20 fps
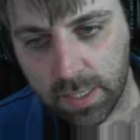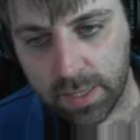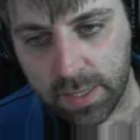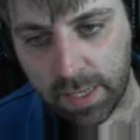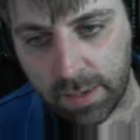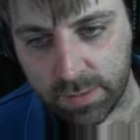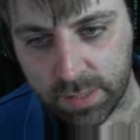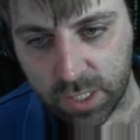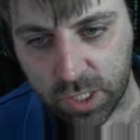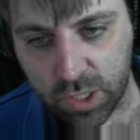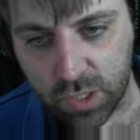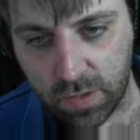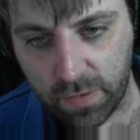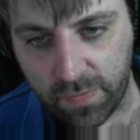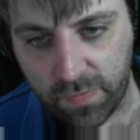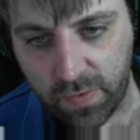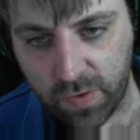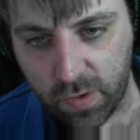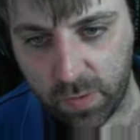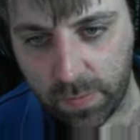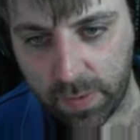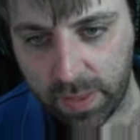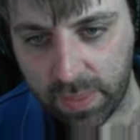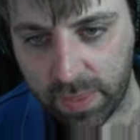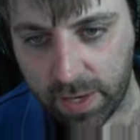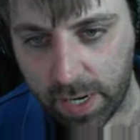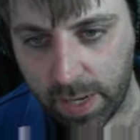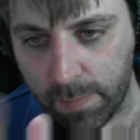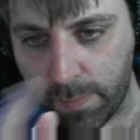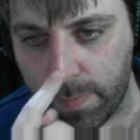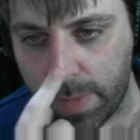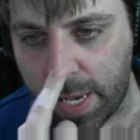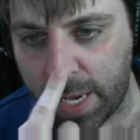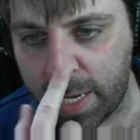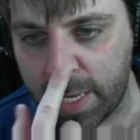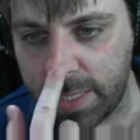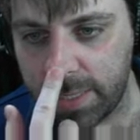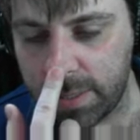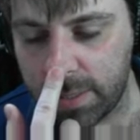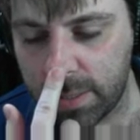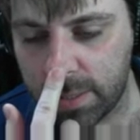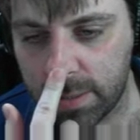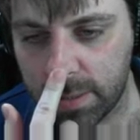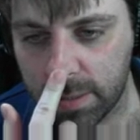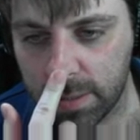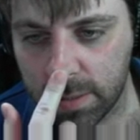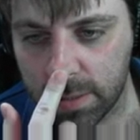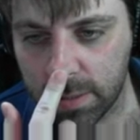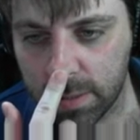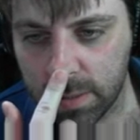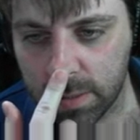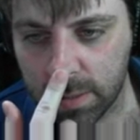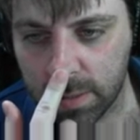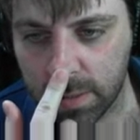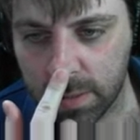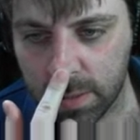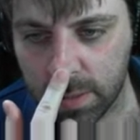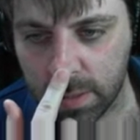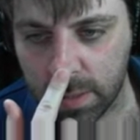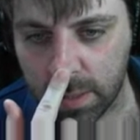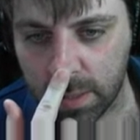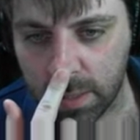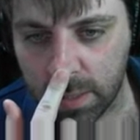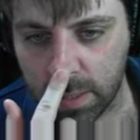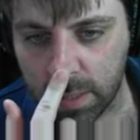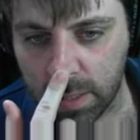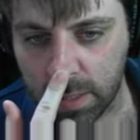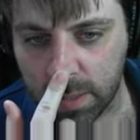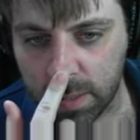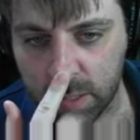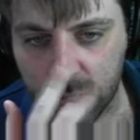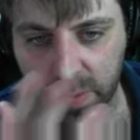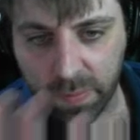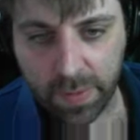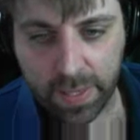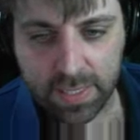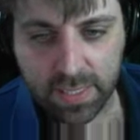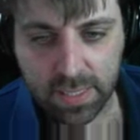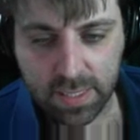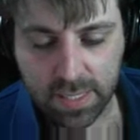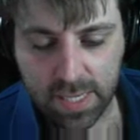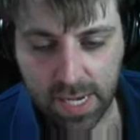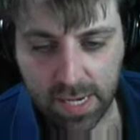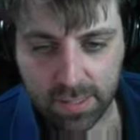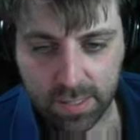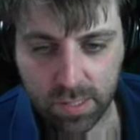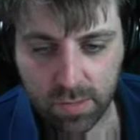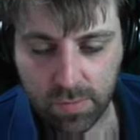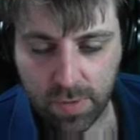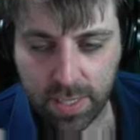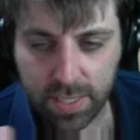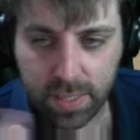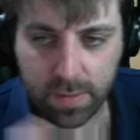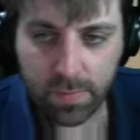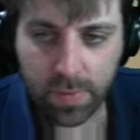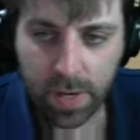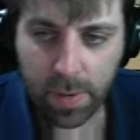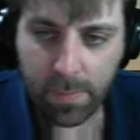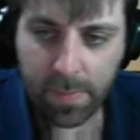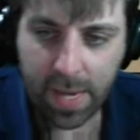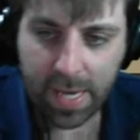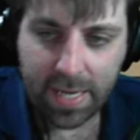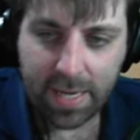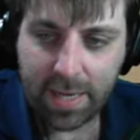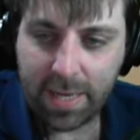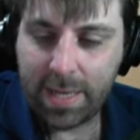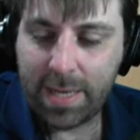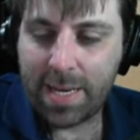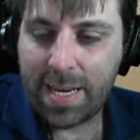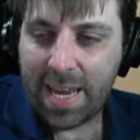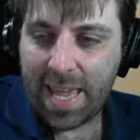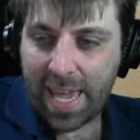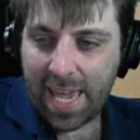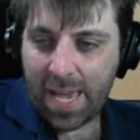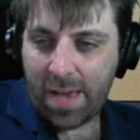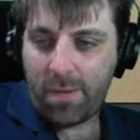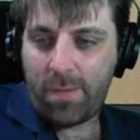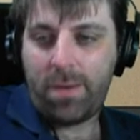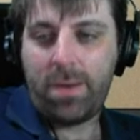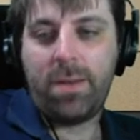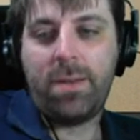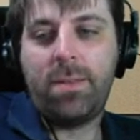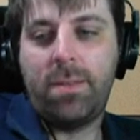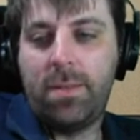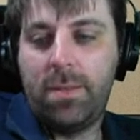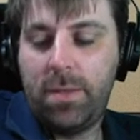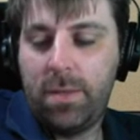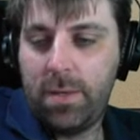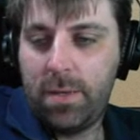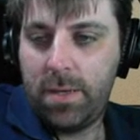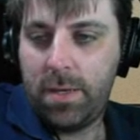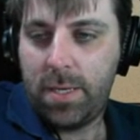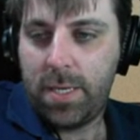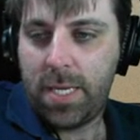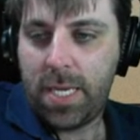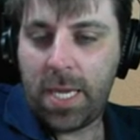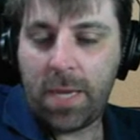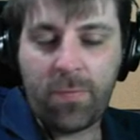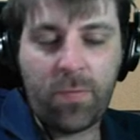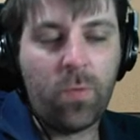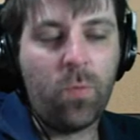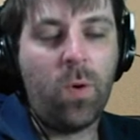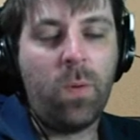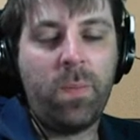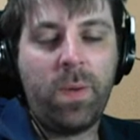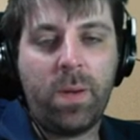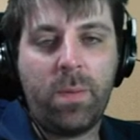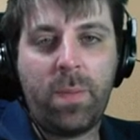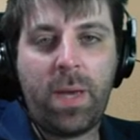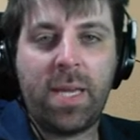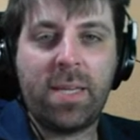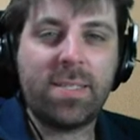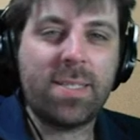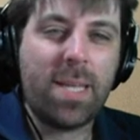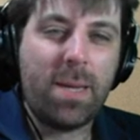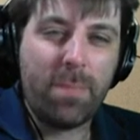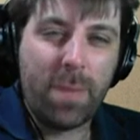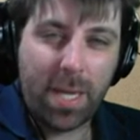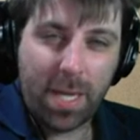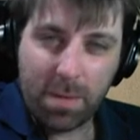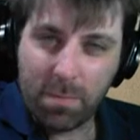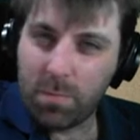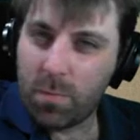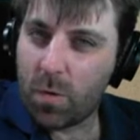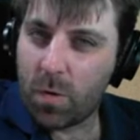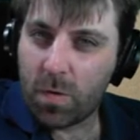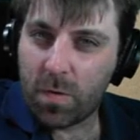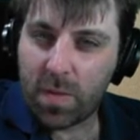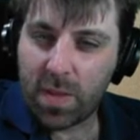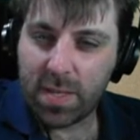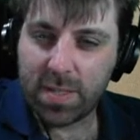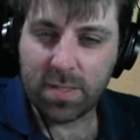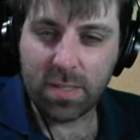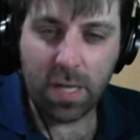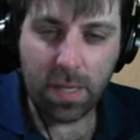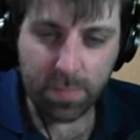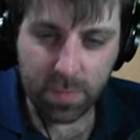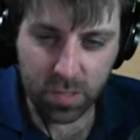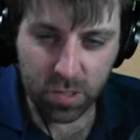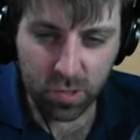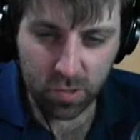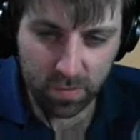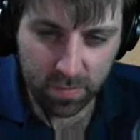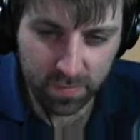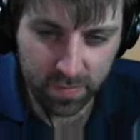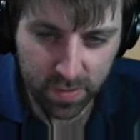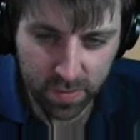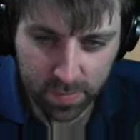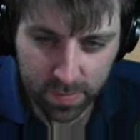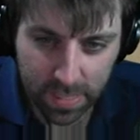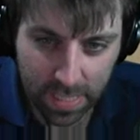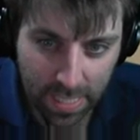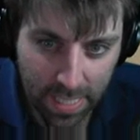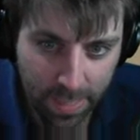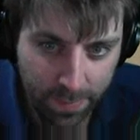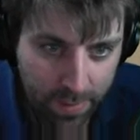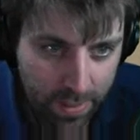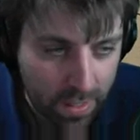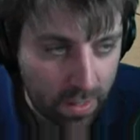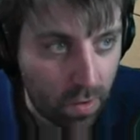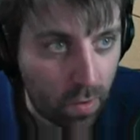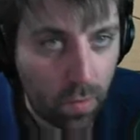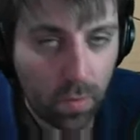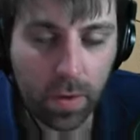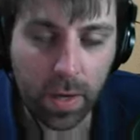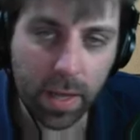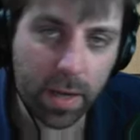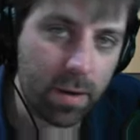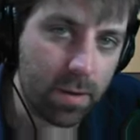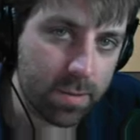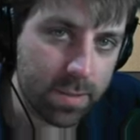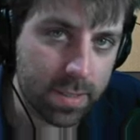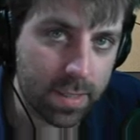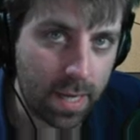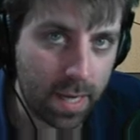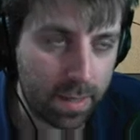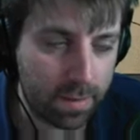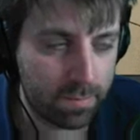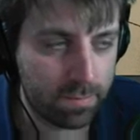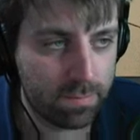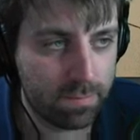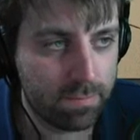That was a short film that I made. Uh, it took me about six hours to render, but I made it in an hour. If you want me to make start making more of these types of short films, let me know and I'll start